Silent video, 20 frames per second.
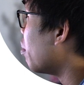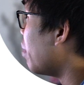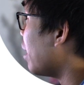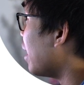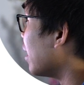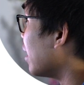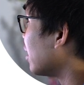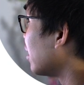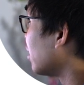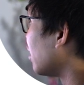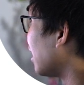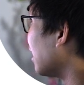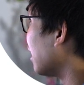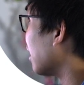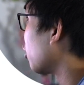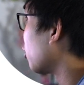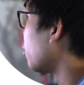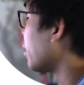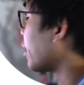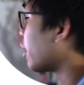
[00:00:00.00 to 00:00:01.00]
base to get a
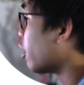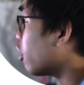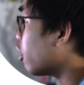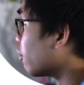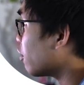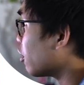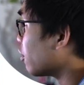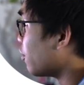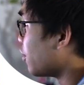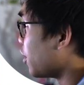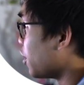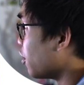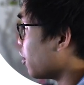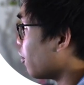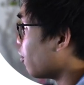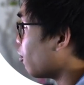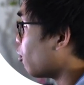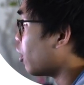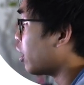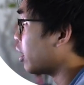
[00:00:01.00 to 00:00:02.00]
quick overview
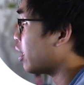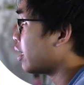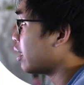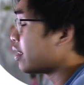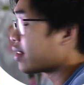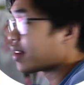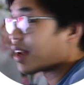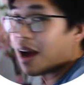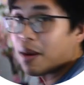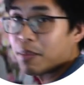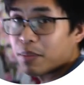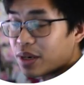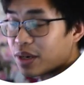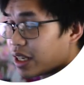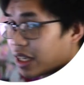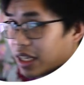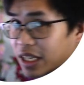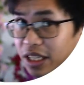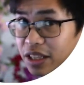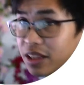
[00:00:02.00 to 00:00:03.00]
of what is
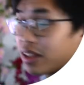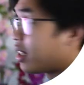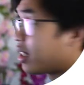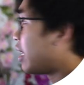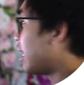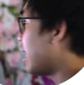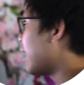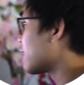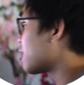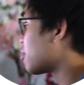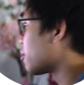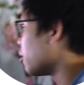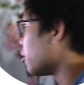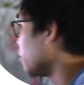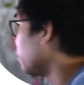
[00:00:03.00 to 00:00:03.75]
happening in the classroom.